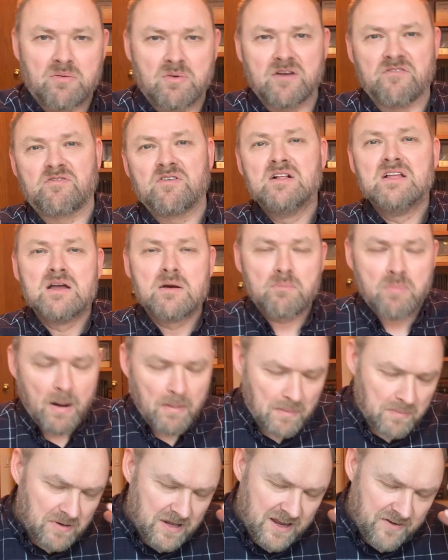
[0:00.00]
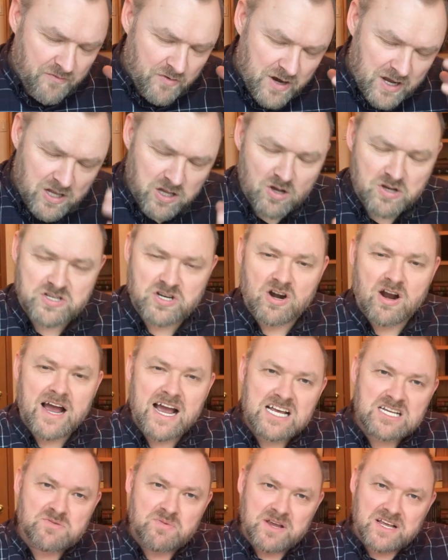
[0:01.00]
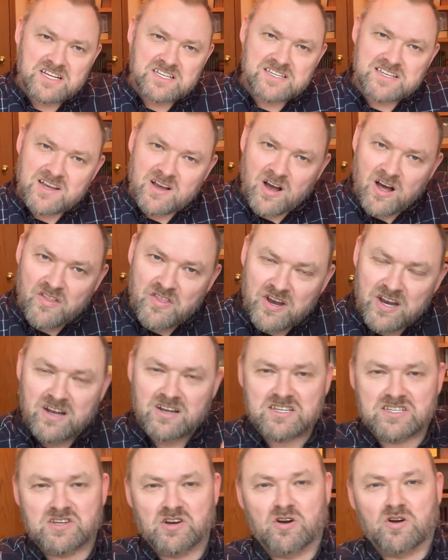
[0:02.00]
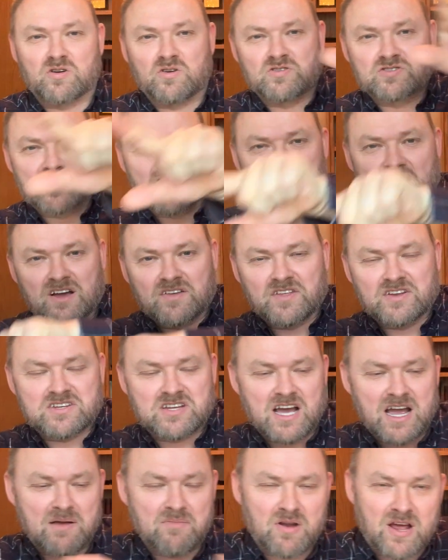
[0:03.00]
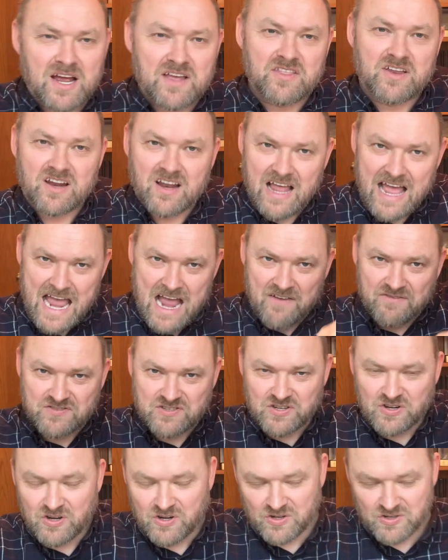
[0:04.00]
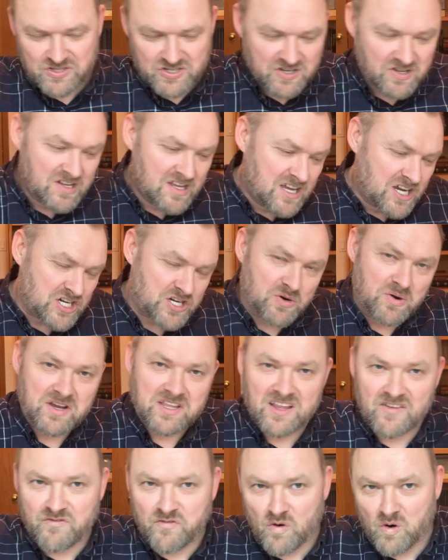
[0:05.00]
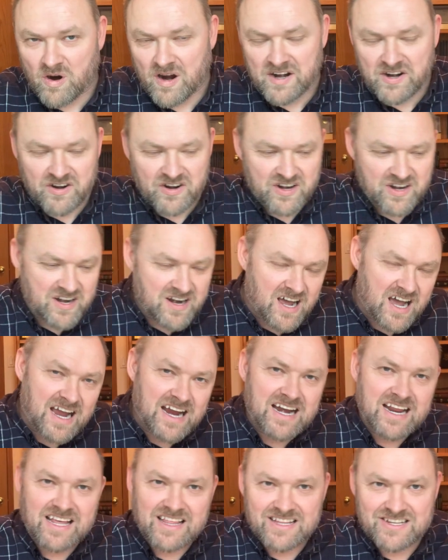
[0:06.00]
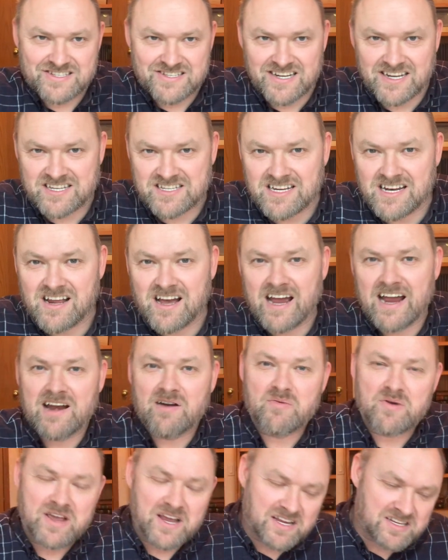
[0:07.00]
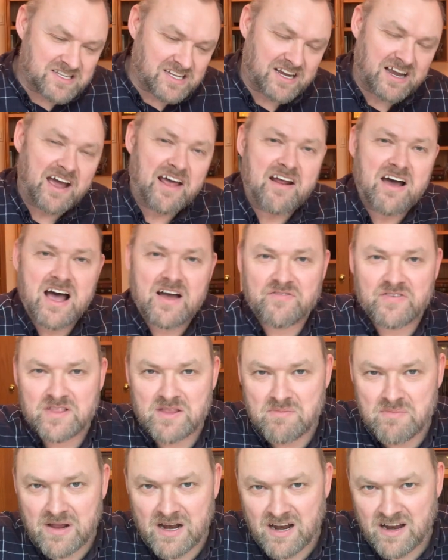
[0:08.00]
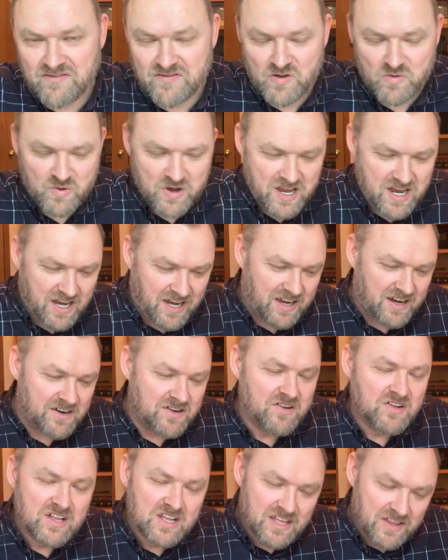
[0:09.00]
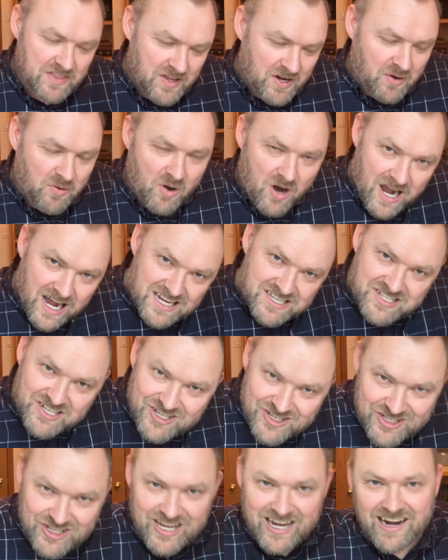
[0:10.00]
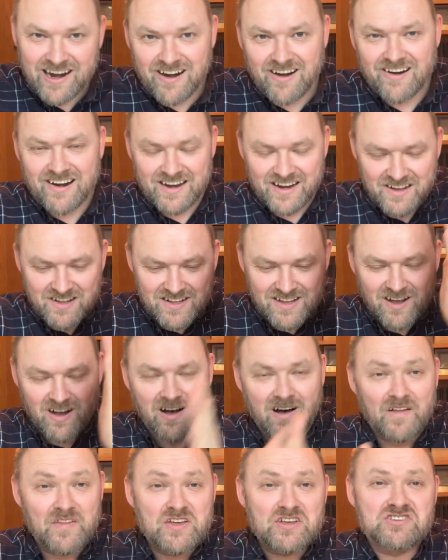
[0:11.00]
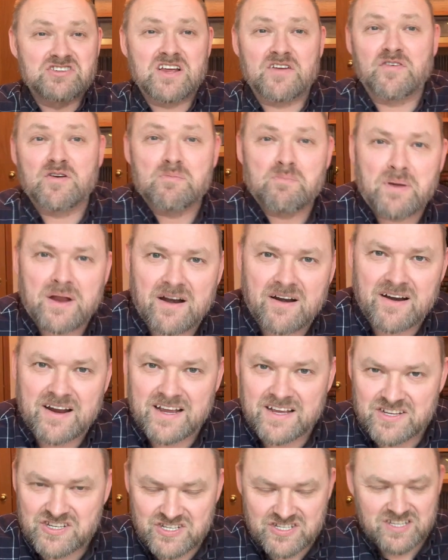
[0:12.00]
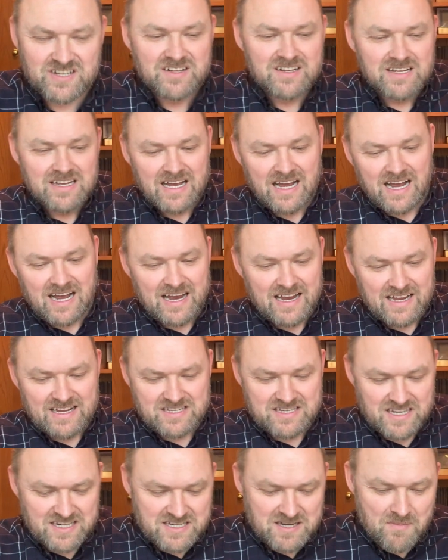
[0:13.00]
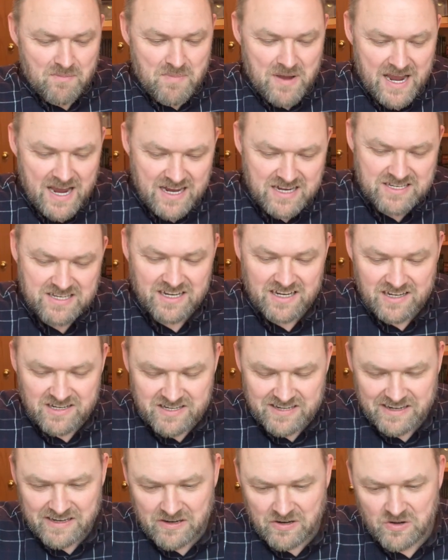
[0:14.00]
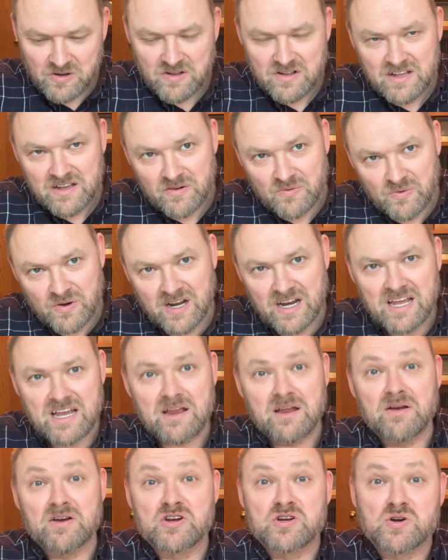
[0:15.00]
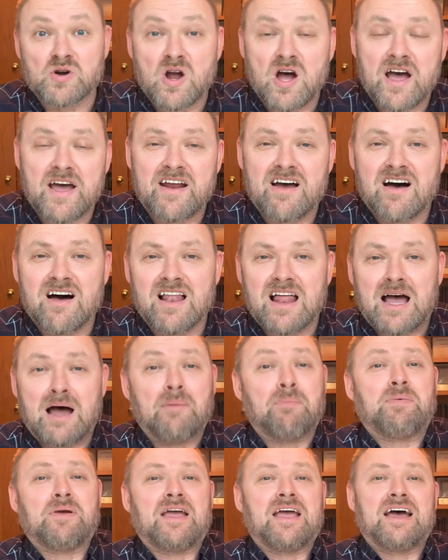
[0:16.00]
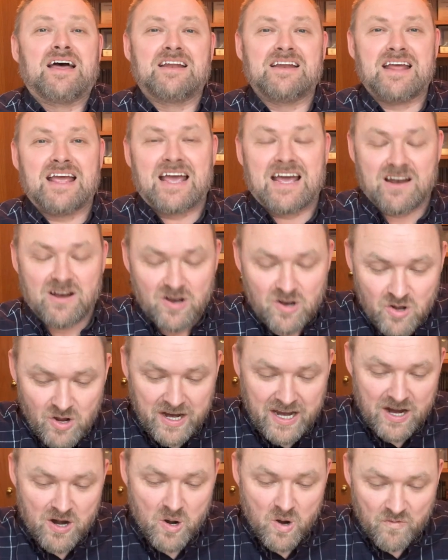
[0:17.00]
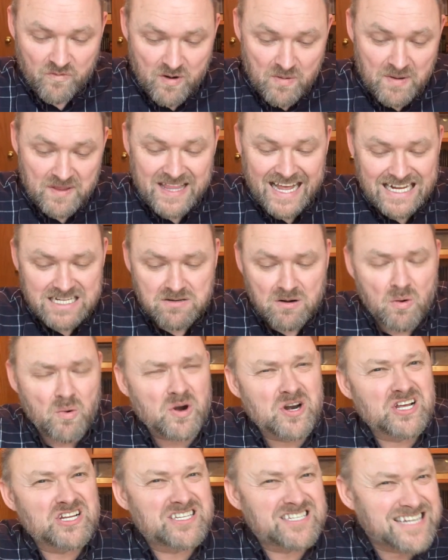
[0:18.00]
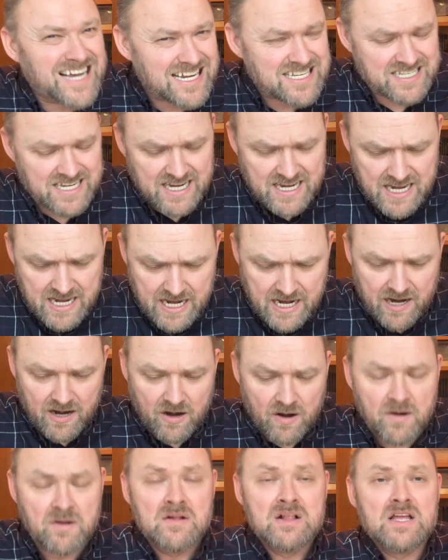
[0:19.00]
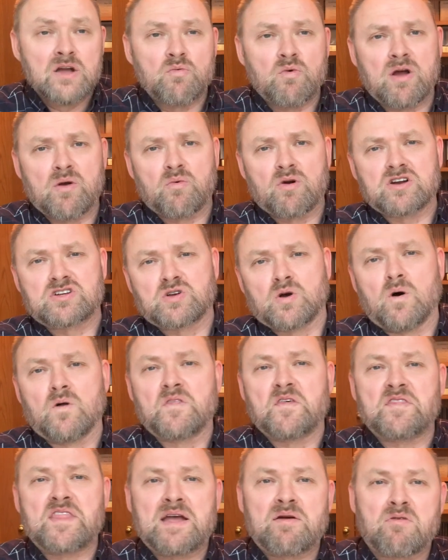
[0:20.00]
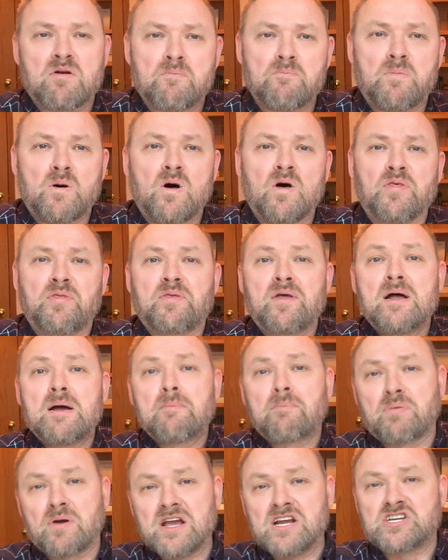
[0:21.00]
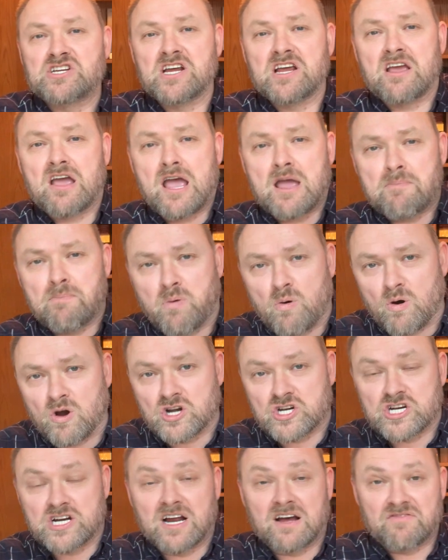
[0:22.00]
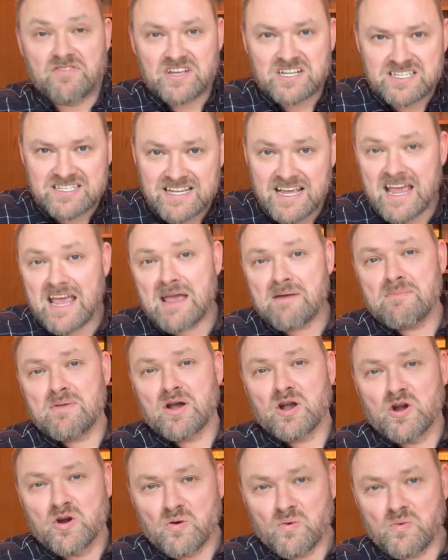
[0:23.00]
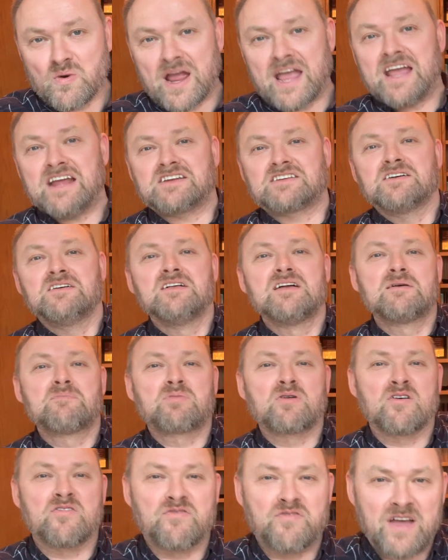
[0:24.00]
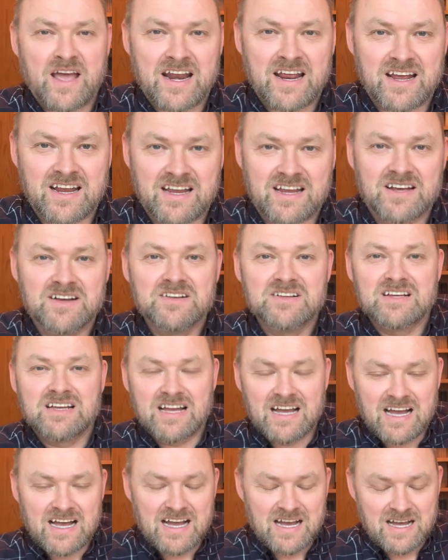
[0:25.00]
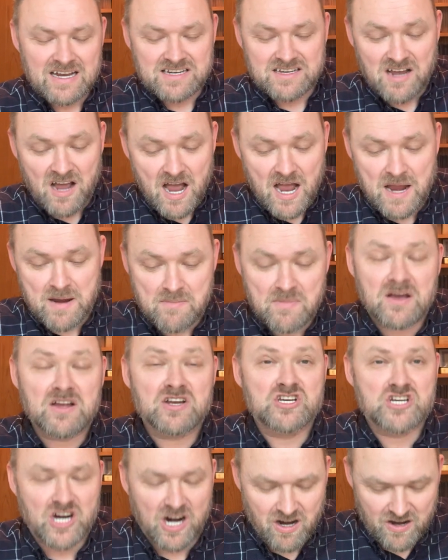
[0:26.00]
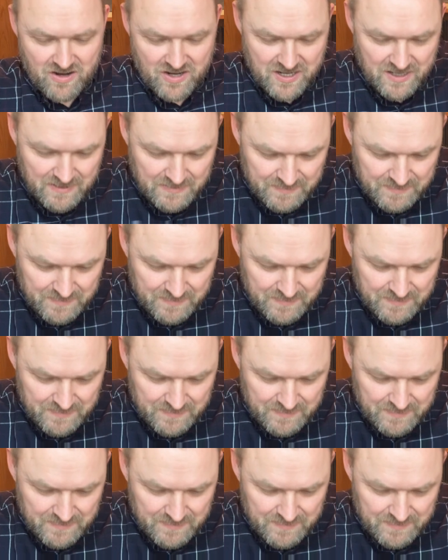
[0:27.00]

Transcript: We've probably, if we close our eyes, we can see all the little circles along the timeline, the little half circles showing the 490, the 69 weeks, the cutoff in the middle of the week, and the crosses there, and all these different periods. Uh, it's it's amazing to really draw it all up and and look it over. But that's what we're discussing here when we're told that they were both preaching a portion of the same great prophetic uh, time chart.